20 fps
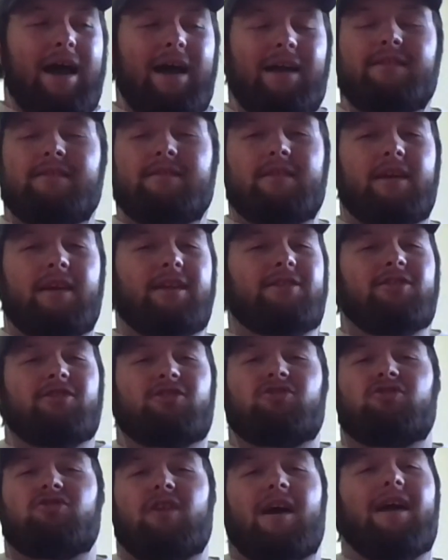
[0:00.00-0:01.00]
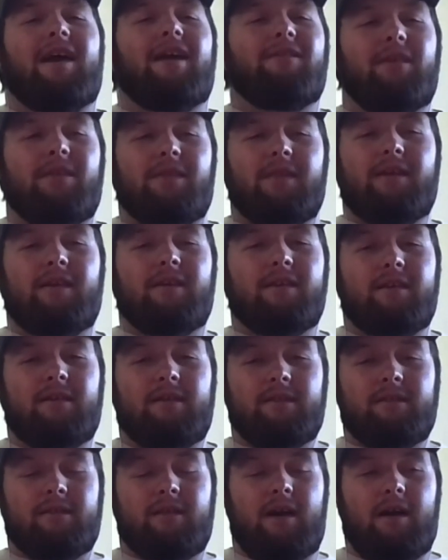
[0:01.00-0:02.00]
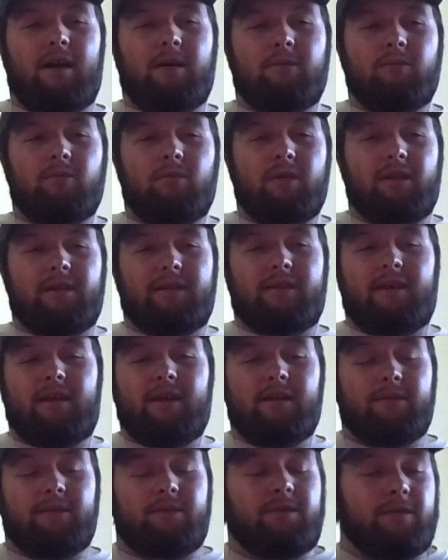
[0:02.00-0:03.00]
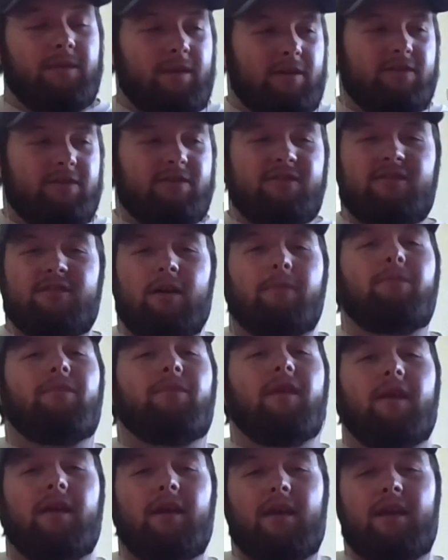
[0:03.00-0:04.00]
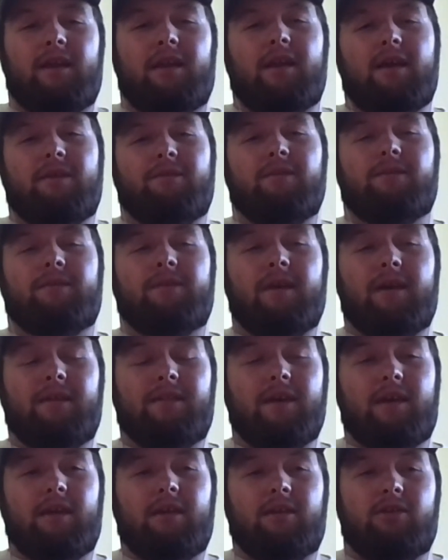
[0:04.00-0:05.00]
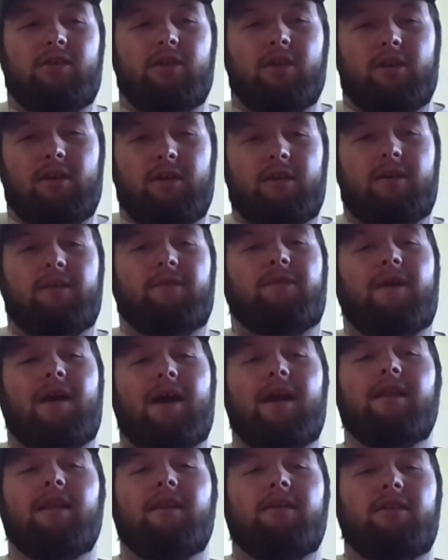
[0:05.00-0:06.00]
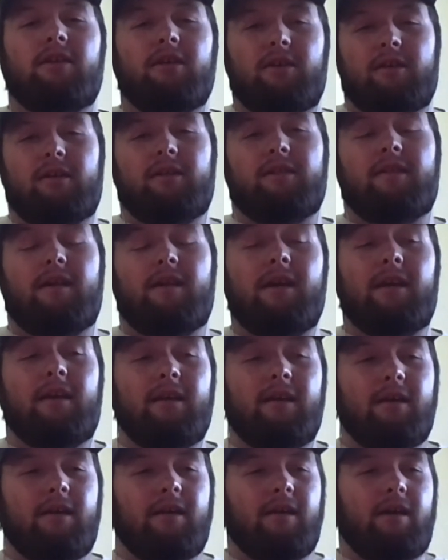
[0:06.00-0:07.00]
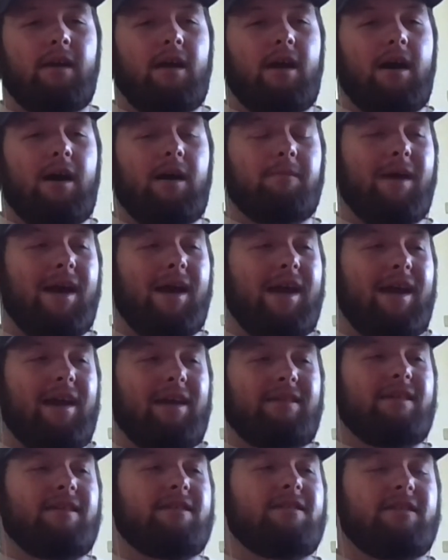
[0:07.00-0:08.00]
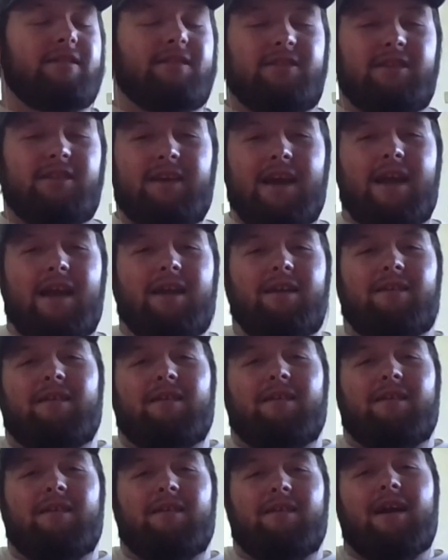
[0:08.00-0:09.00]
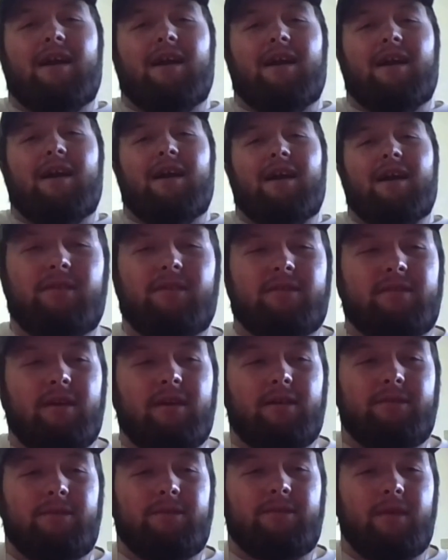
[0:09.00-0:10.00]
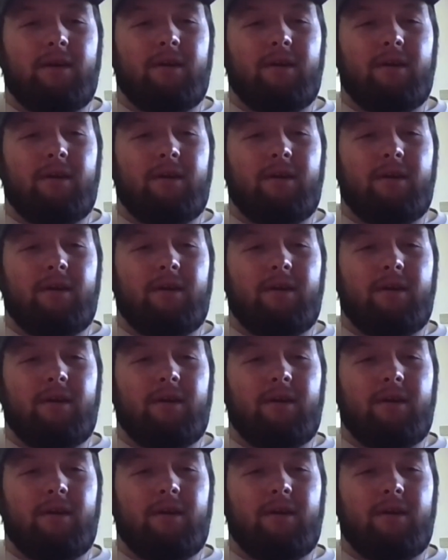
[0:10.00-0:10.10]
I'd say just try everything you're um, willing to give. There's something in FFA that you're gonna find and you're gonna like. Uh, my ag teacher, she kind of recommended me for stuff.